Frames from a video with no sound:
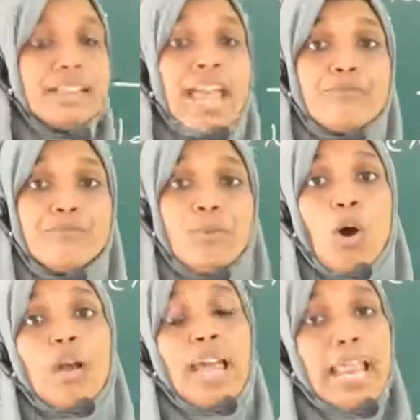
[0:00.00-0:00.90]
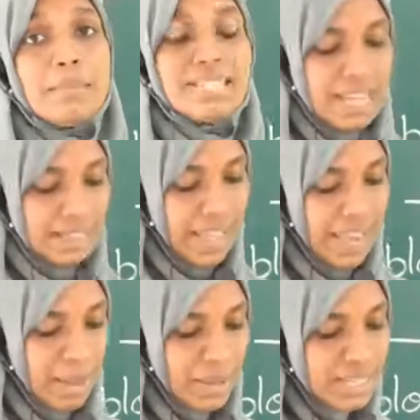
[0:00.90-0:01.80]
The F block elements are the
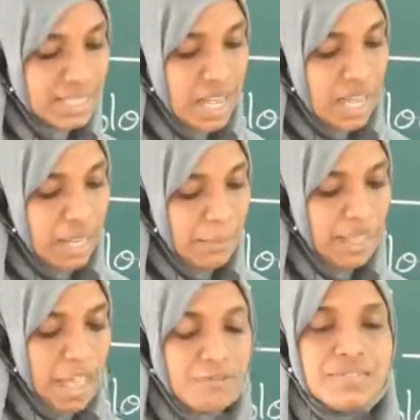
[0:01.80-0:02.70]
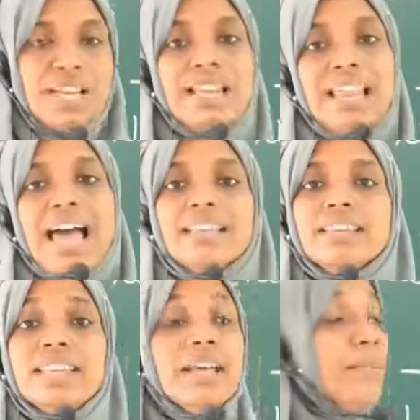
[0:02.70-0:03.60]
elements coming after lanthanum